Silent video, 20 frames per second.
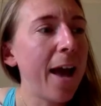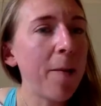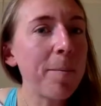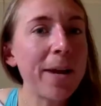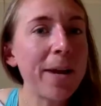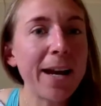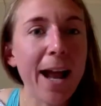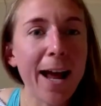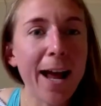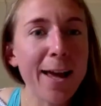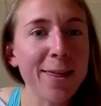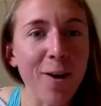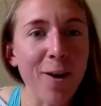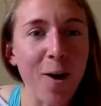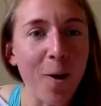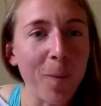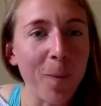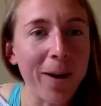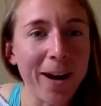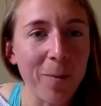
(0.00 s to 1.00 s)
mean, I
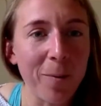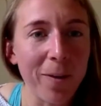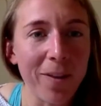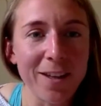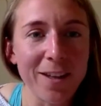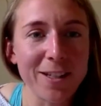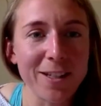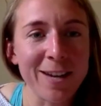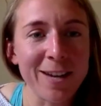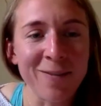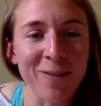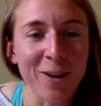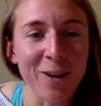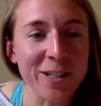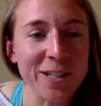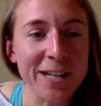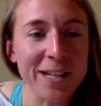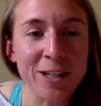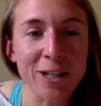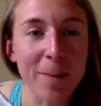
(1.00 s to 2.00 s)
thought when I won the
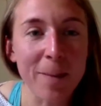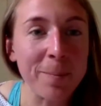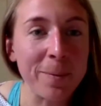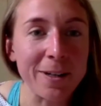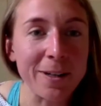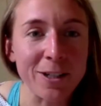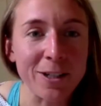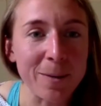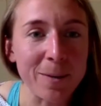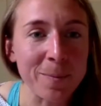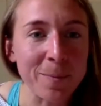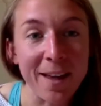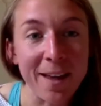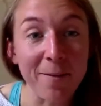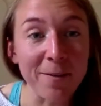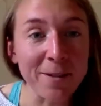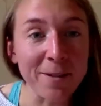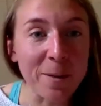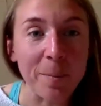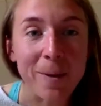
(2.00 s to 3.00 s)
J14 championships, that
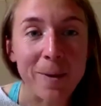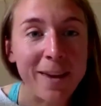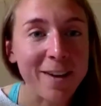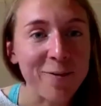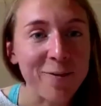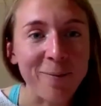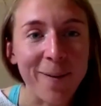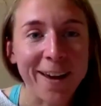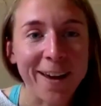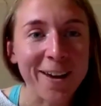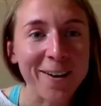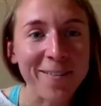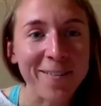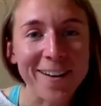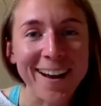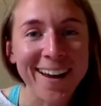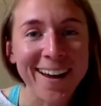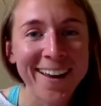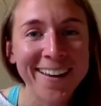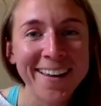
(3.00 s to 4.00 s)
was the peak of my
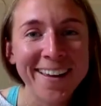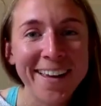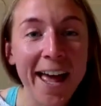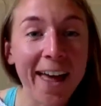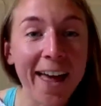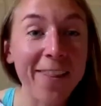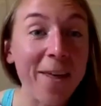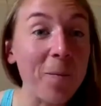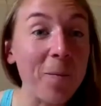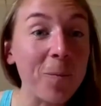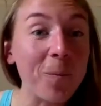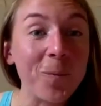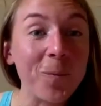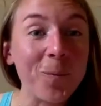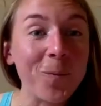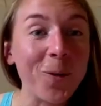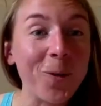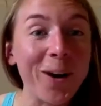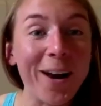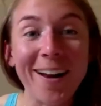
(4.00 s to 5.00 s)
career. And then
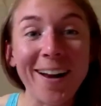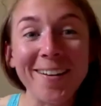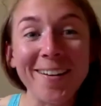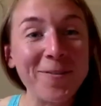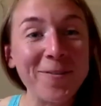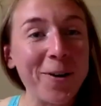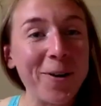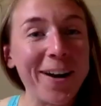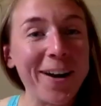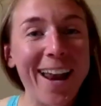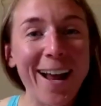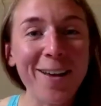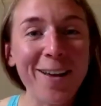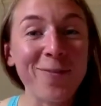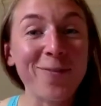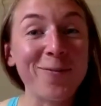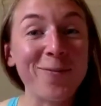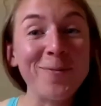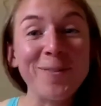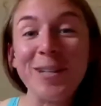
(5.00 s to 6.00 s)
when I won like
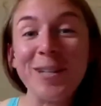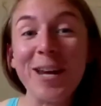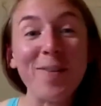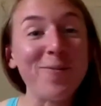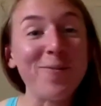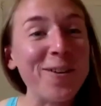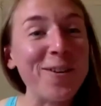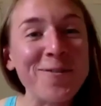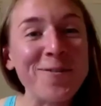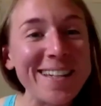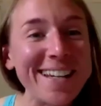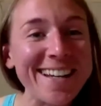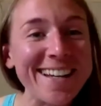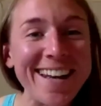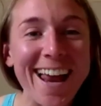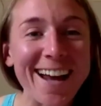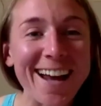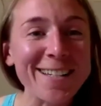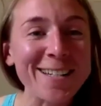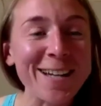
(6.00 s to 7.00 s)
J15
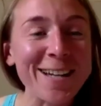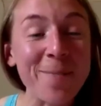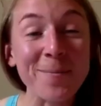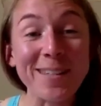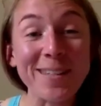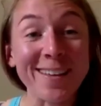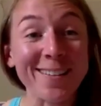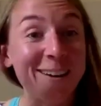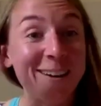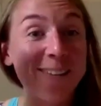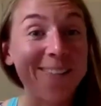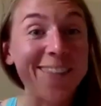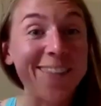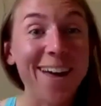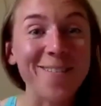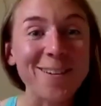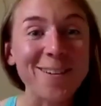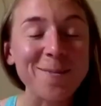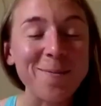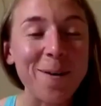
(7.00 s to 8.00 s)
Nat Champs, I thought
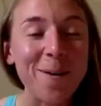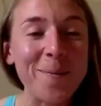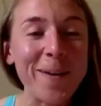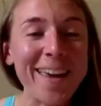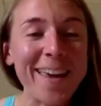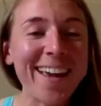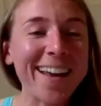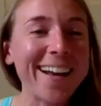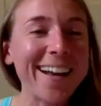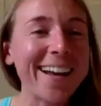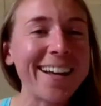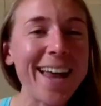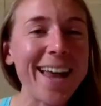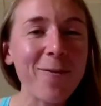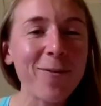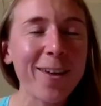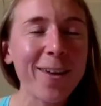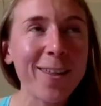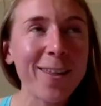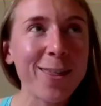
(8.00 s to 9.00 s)
that was my peak, and I
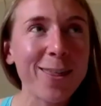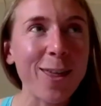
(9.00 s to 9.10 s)
never